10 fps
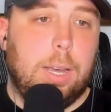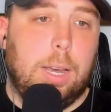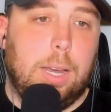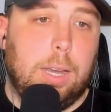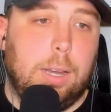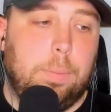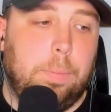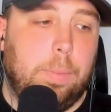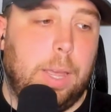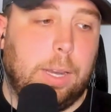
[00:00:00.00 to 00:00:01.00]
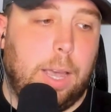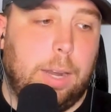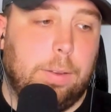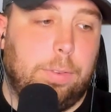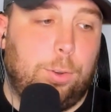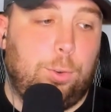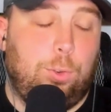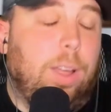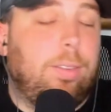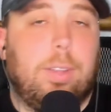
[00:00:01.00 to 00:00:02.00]
and kind of
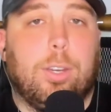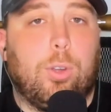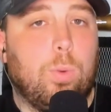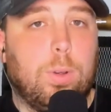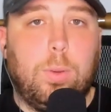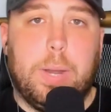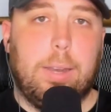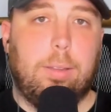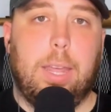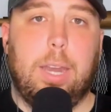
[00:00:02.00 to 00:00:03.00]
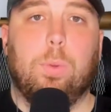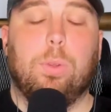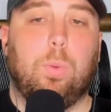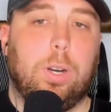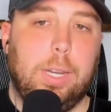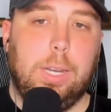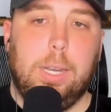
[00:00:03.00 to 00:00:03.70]
trusted Google when it said it was working.